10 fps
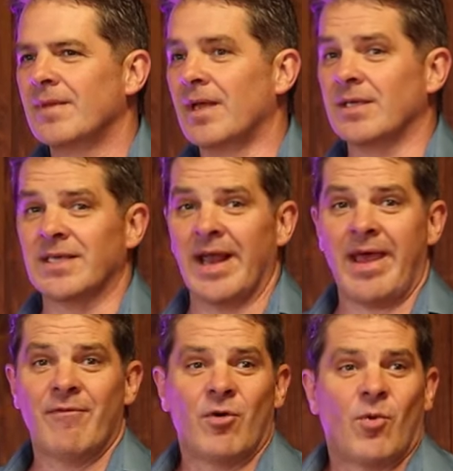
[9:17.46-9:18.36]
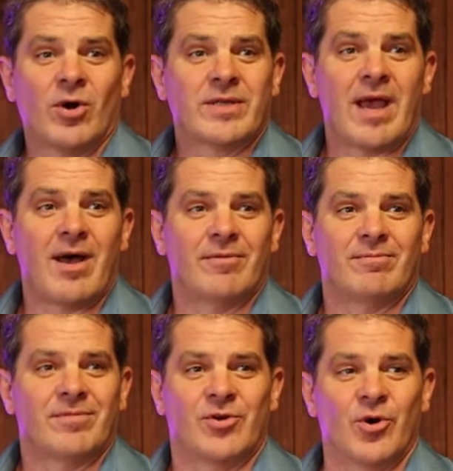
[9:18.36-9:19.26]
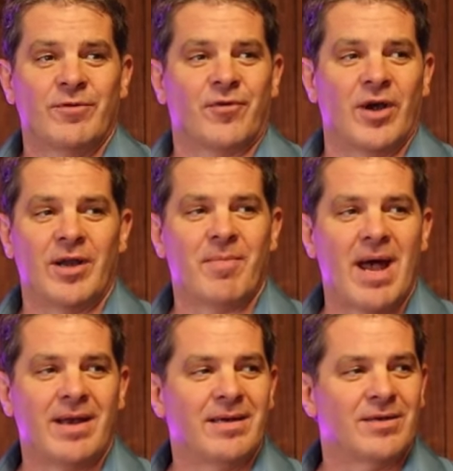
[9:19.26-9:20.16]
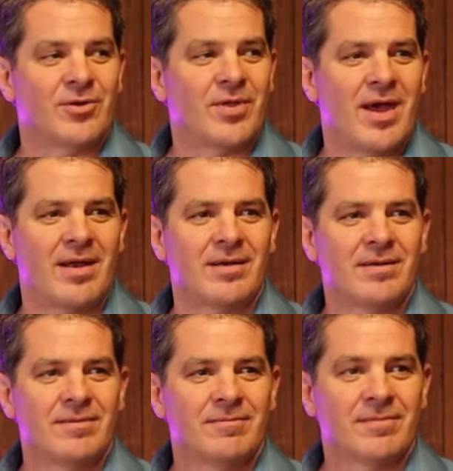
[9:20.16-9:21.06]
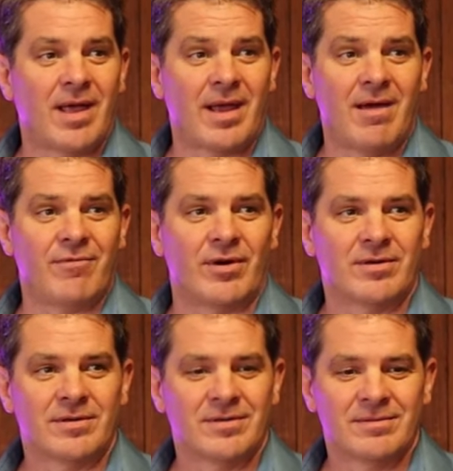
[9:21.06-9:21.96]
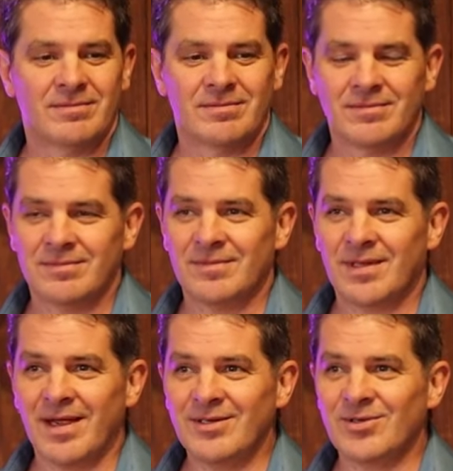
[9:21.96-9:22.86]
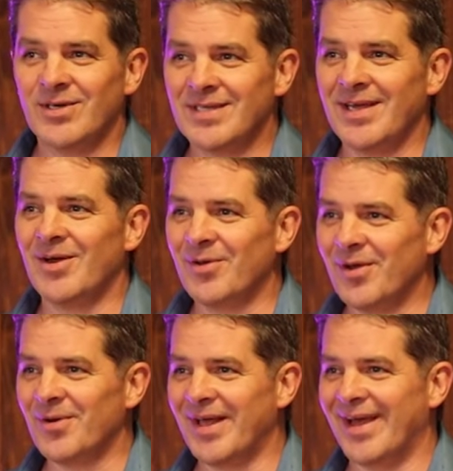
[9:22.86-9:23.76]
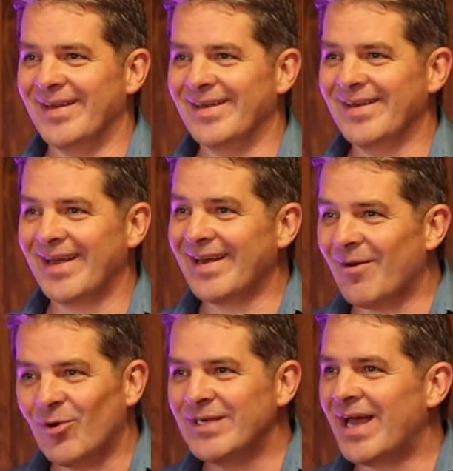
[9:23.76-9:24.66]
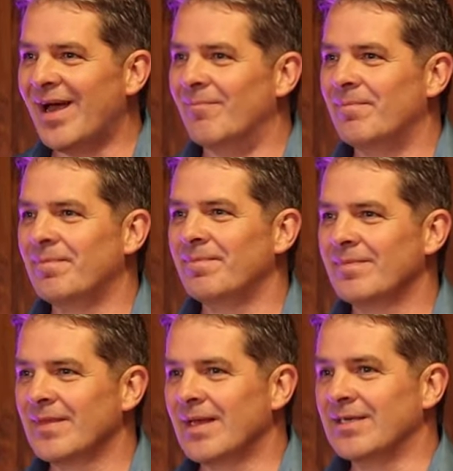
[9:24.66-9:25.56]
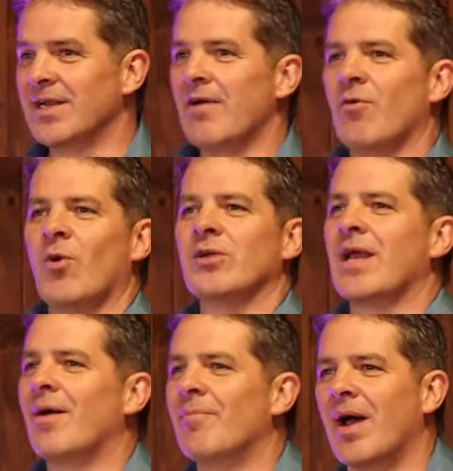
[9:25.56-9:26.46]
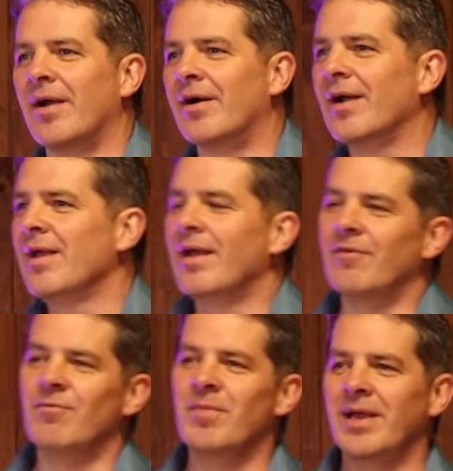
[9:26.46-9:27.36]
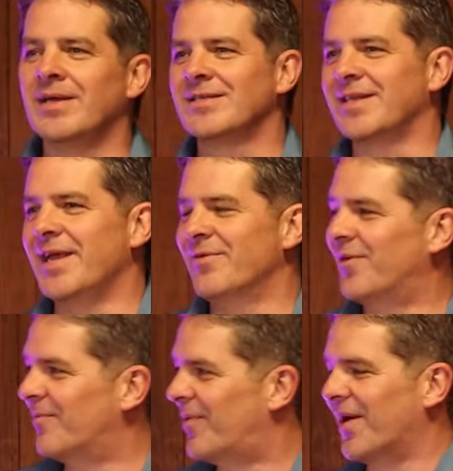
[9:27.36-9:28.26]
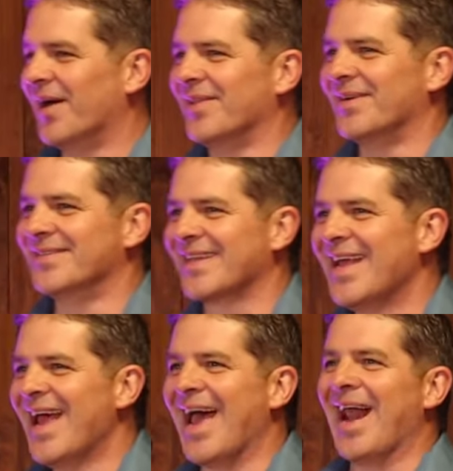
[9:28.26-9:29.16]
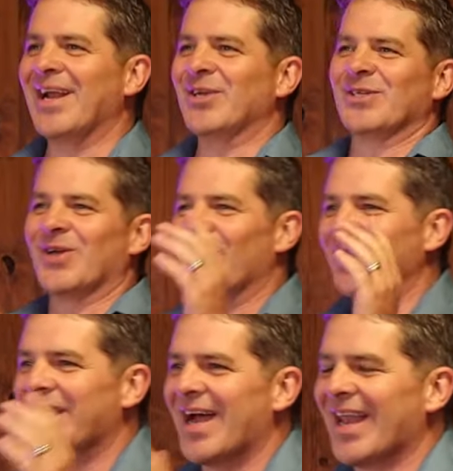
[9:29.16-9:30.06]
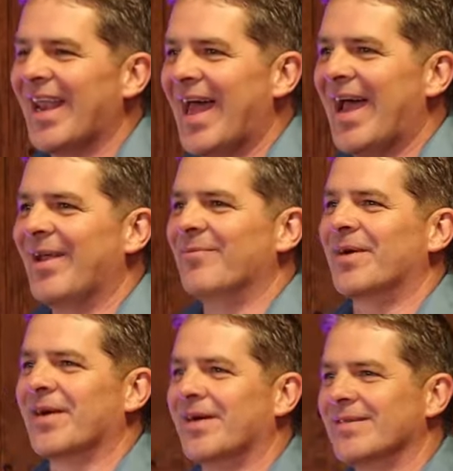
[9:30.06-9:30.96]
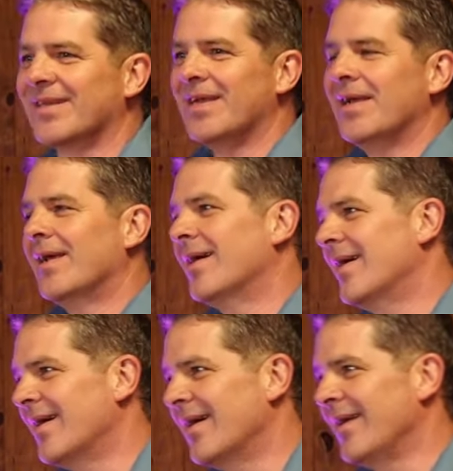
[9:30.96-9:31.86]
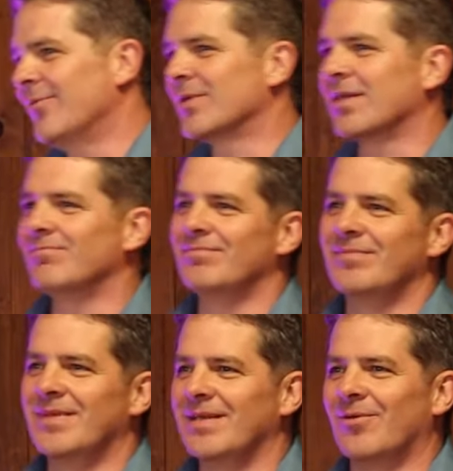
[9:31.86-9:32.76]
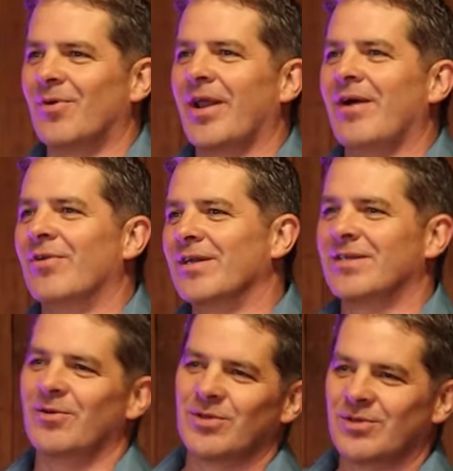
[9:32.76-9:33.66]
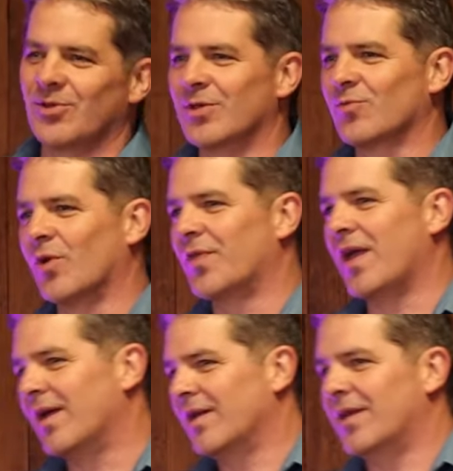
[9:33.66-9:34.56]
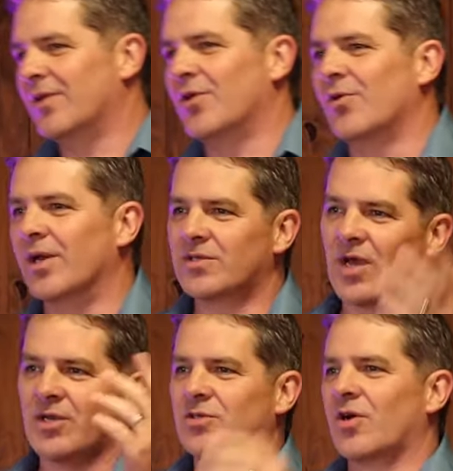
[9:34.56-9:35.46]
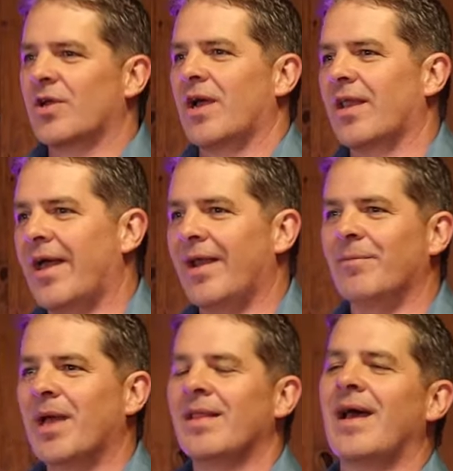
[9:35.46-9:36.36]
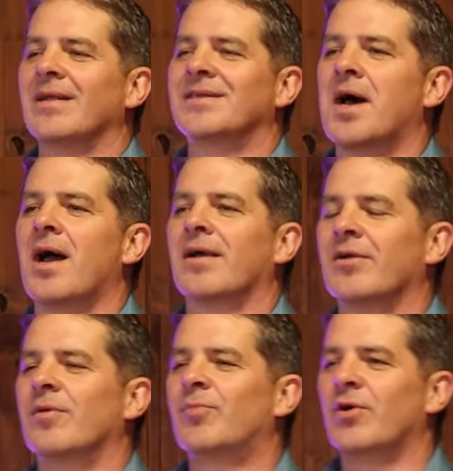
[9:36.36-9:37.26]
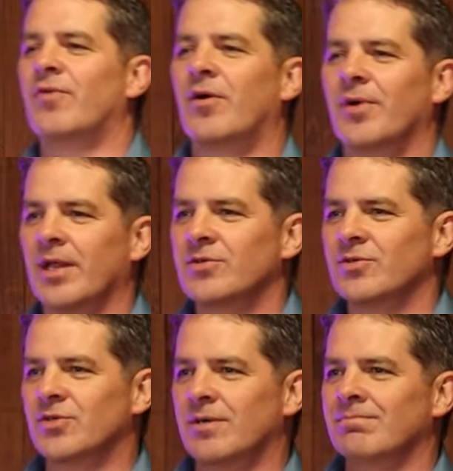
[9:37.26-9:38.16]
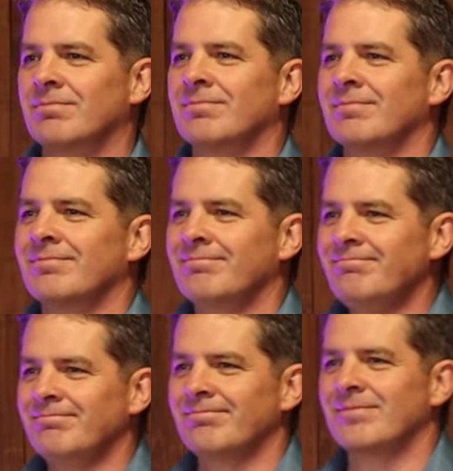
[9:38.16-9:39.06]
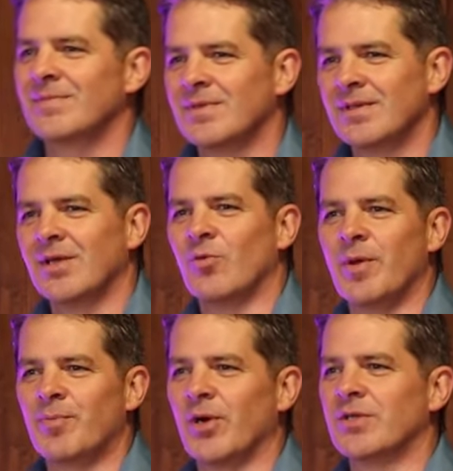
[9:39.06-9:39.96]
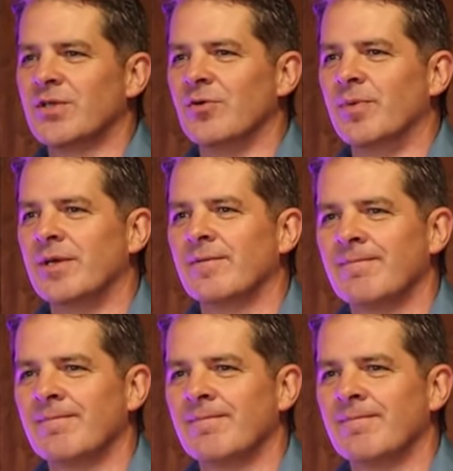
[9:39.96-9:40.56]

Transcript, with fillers: Like, has it ever worked out good for anybody to do that? Like, ever? The answer is hell no, it hasn't. Like, not one time. It's never worked out better if me and Steve are brothers and I just start yelling at him because uh, he was you know, whatever. He said he was going to do this one thing. He didn't do it. So I just started yelling at him. That is not going to improve our relationship. It would be pretty stupid.